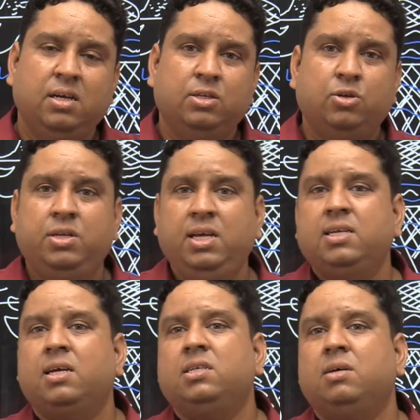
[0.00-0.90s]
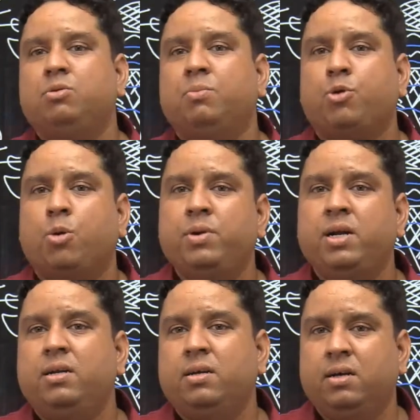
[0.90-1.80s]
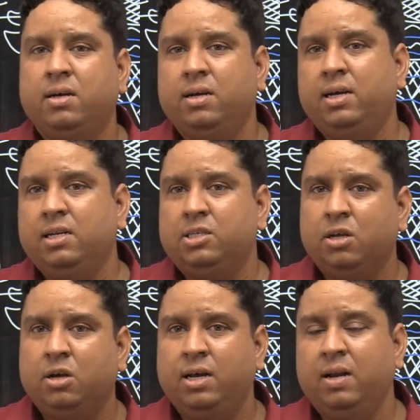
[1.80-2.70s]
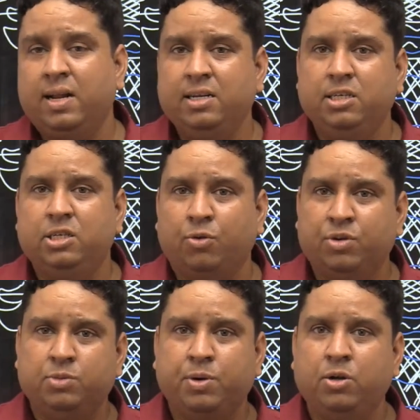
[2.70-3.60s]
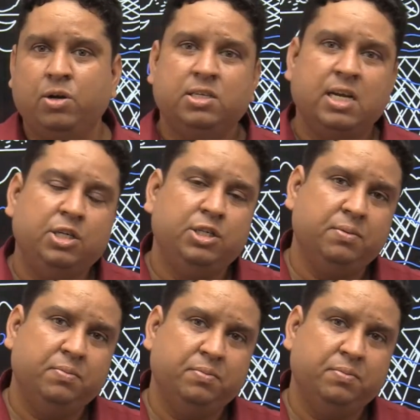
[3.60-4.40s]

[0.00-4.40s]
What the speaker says: So these are some of the prominent hill ranges of this particular section.